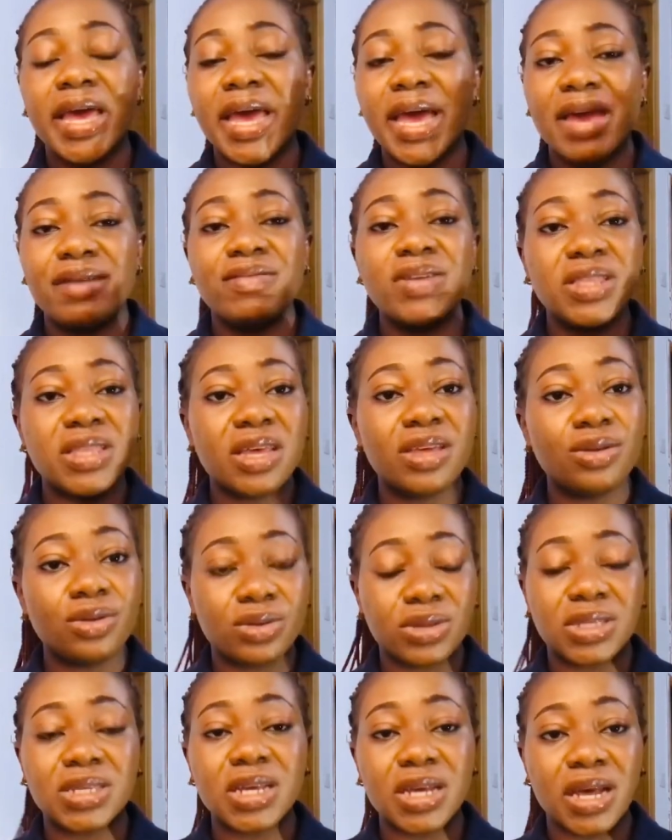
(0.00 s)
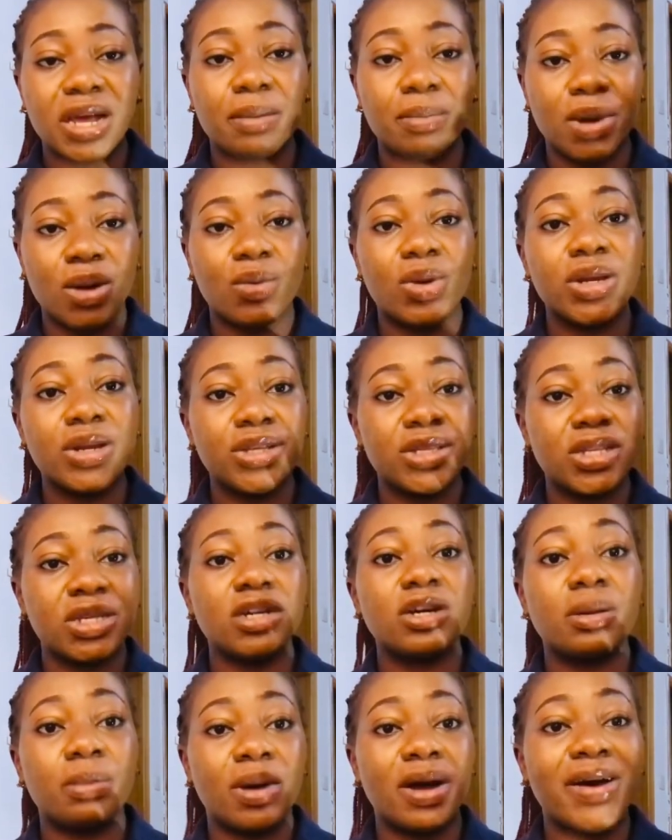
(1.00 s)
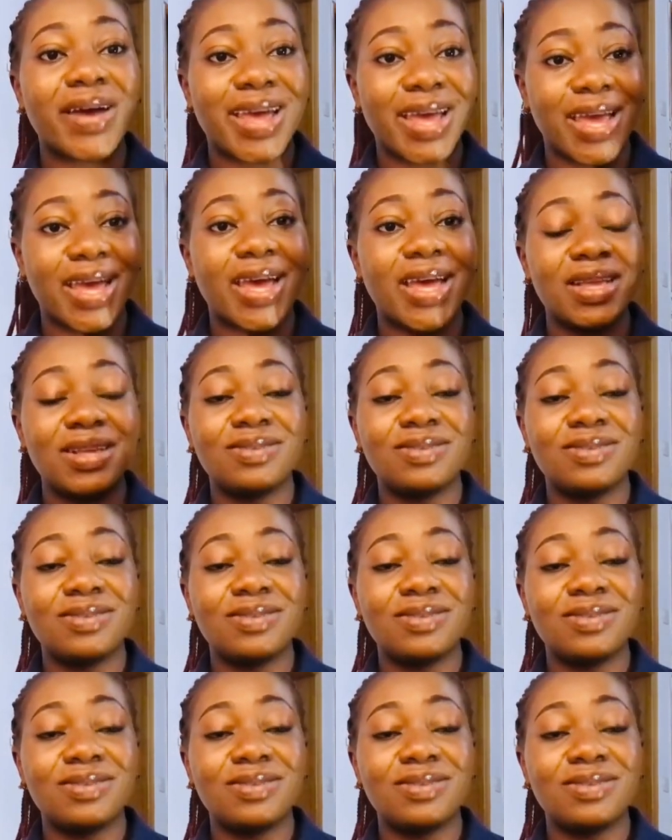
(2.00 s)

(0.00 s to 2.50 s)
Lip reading: everything you think about when you think about hair,